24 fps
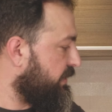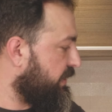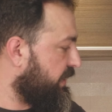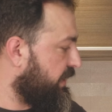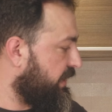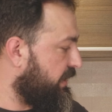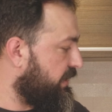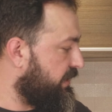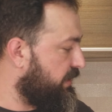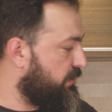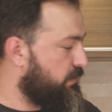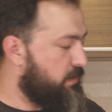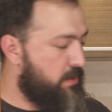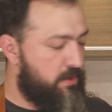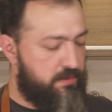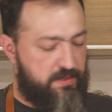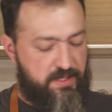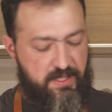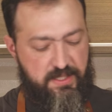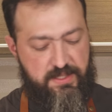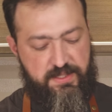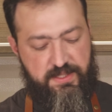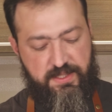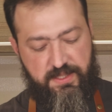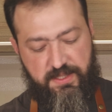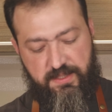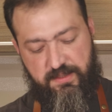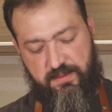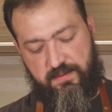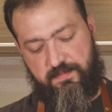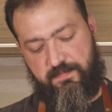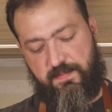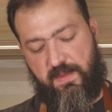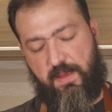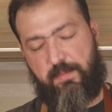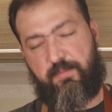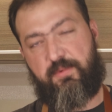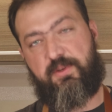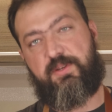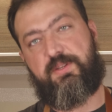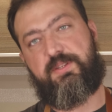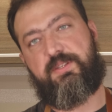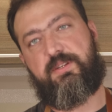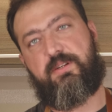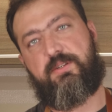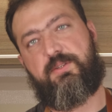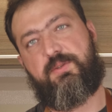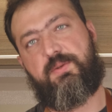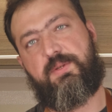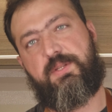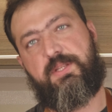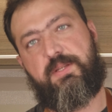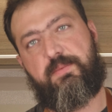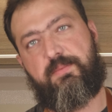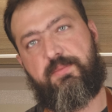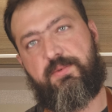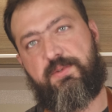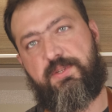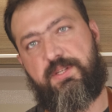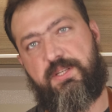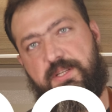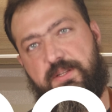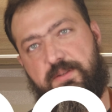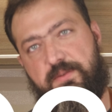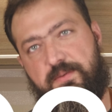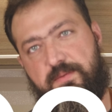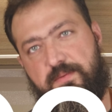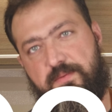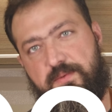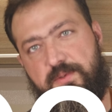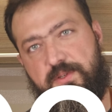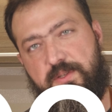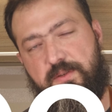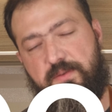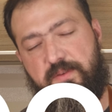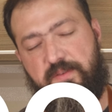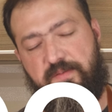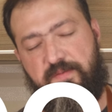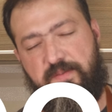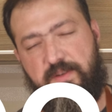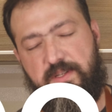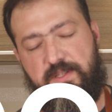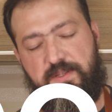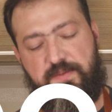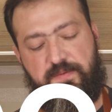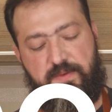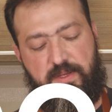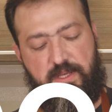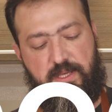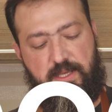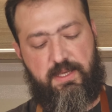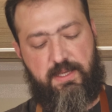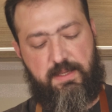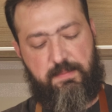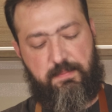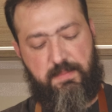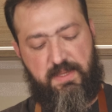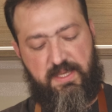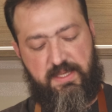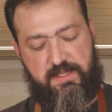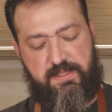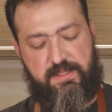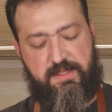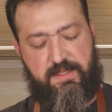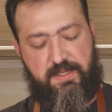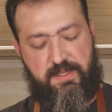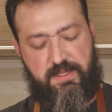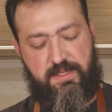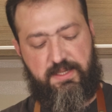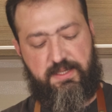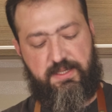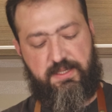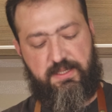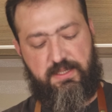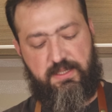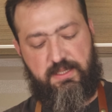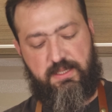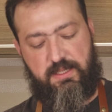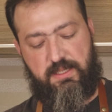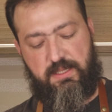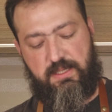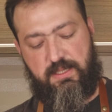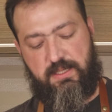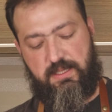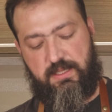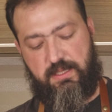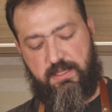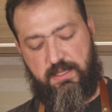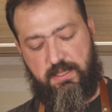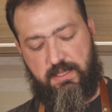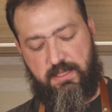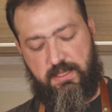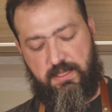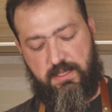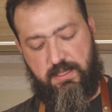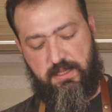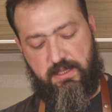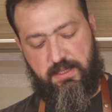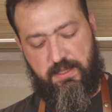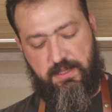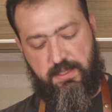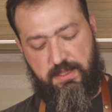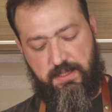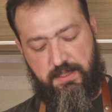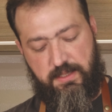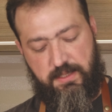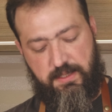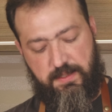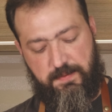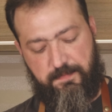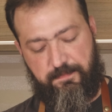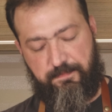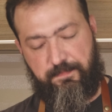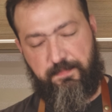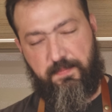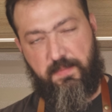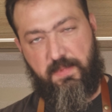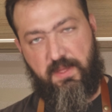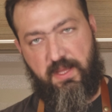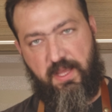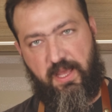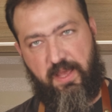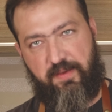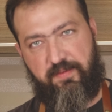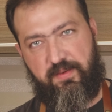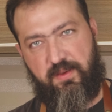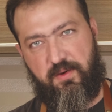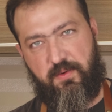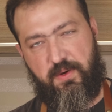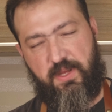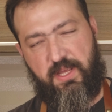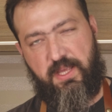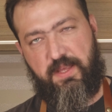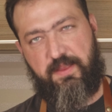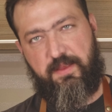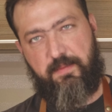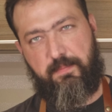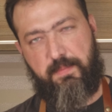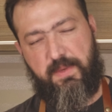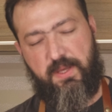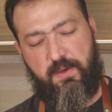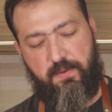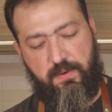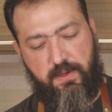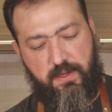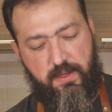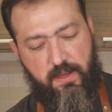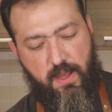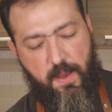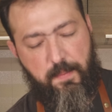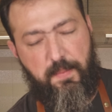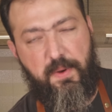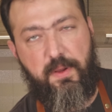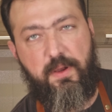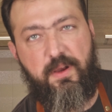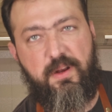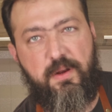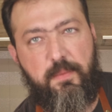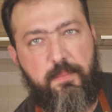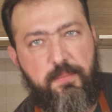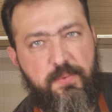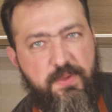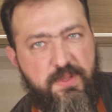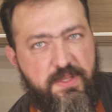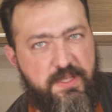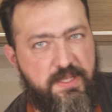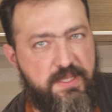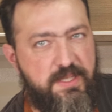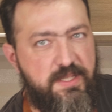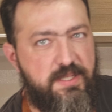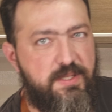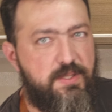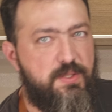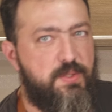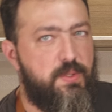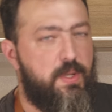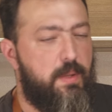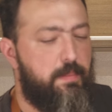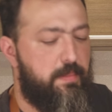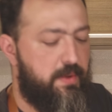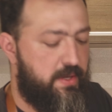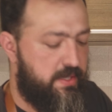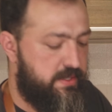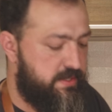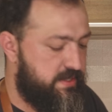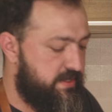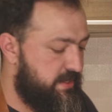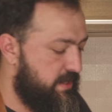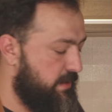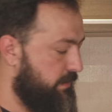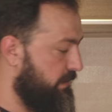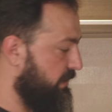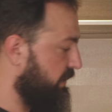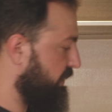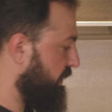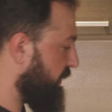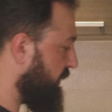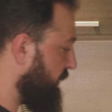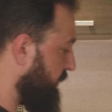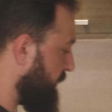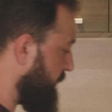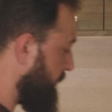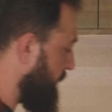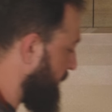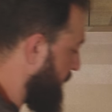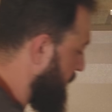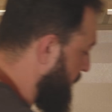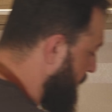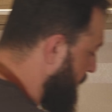candied walnuts here, I'm gonna start doing the budino. So the first thing I mix here, the heavy cream and the milk. I'm gonna put this to a bare simmer here.